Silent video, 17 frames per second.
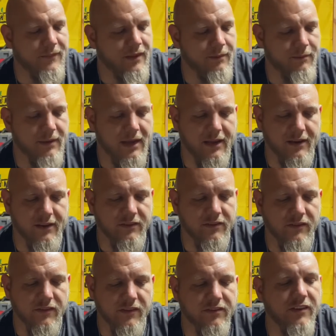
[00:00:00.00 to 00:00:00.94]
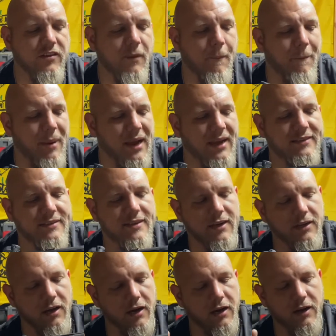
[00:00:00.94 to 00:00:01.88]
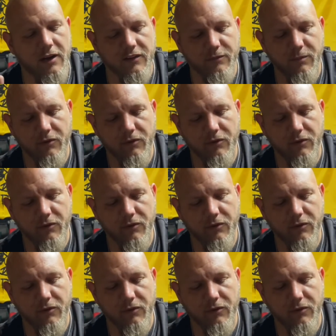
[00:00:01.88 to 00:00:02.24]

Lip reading: Man, it's such a basic gun. It's been